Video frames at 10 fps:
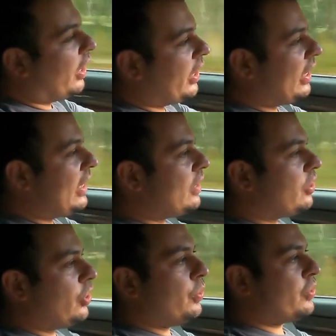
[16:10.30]
you need
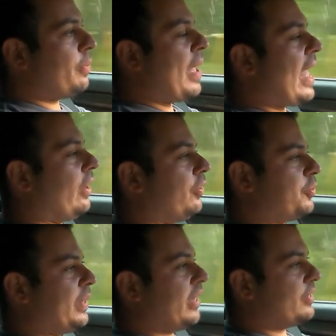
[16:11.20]
to use the
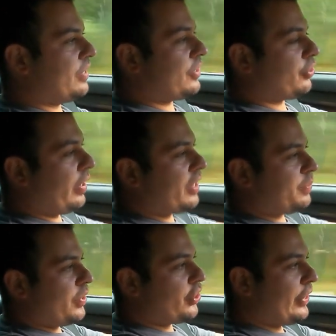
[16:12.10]
paddles, because this
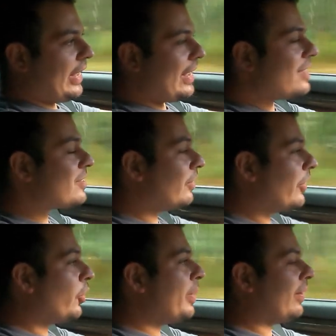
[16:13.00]
transmission is a
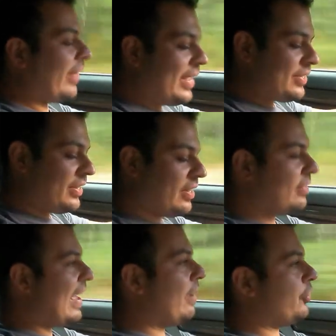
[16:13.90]
little bit lazy to
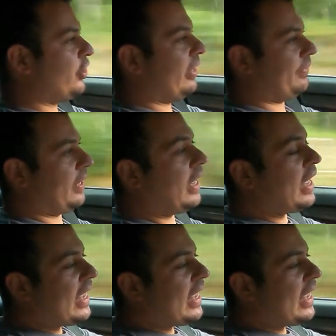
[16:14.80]
downshift.